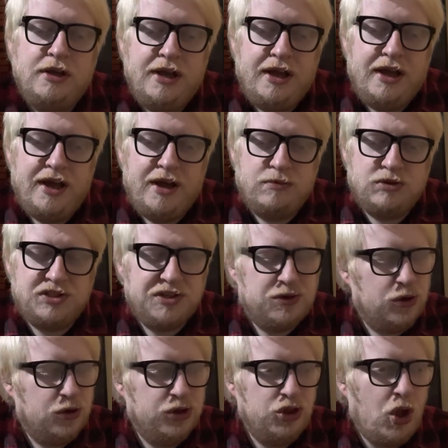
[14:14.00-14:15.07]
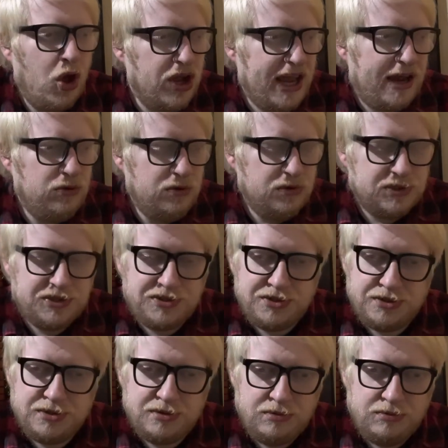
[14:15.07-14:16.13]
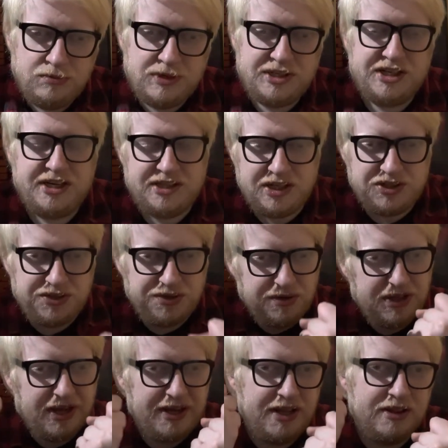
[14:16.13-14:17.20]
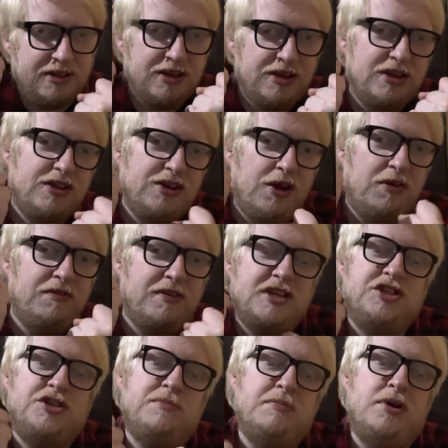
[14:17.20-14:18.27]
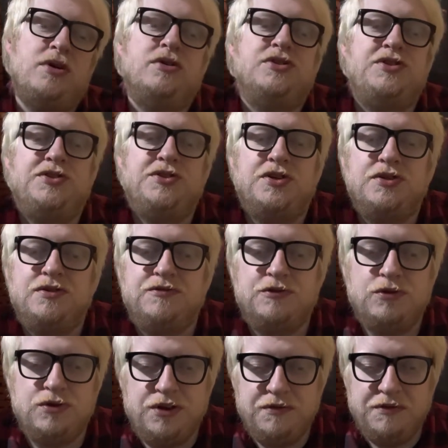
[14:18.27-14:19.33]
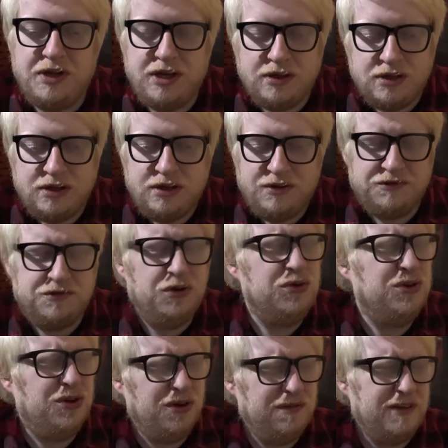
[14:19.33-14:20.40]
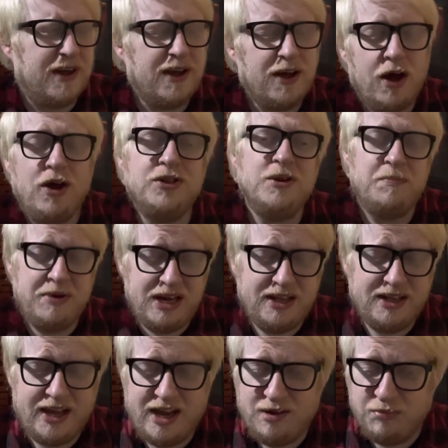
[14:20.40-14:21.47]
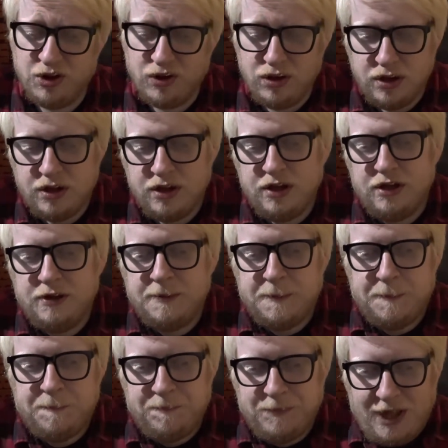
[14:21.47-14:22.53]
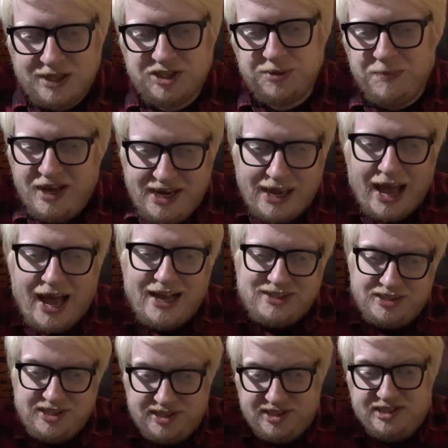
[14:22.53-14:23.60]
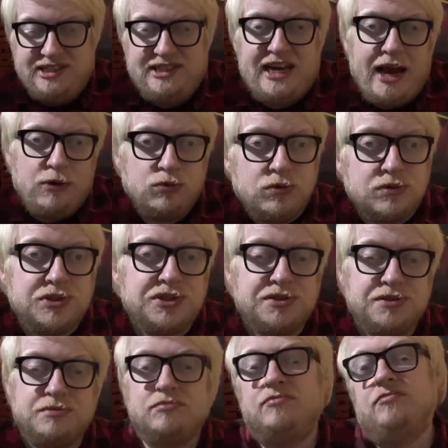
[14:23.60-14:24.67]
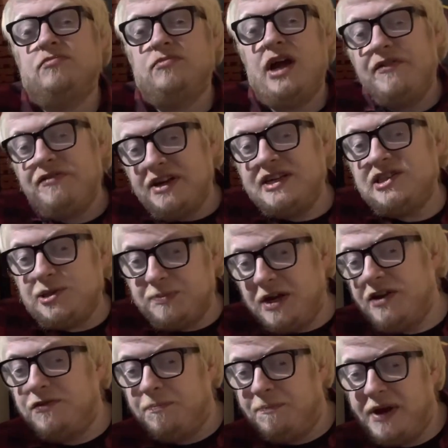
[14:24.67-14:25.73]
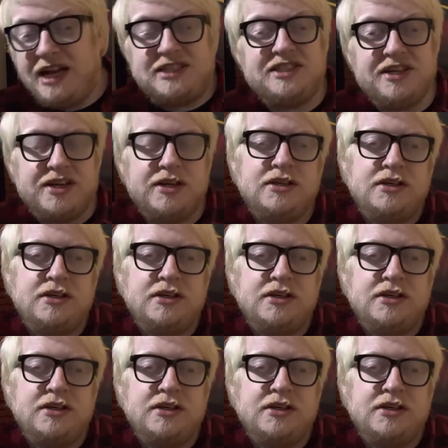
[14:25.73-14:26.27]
Was it called Knockout? Which had the two, like, the old-fashioned boxes on the front cover. Front cover on the beer label. To me, as a stout, I think it's a bit of a better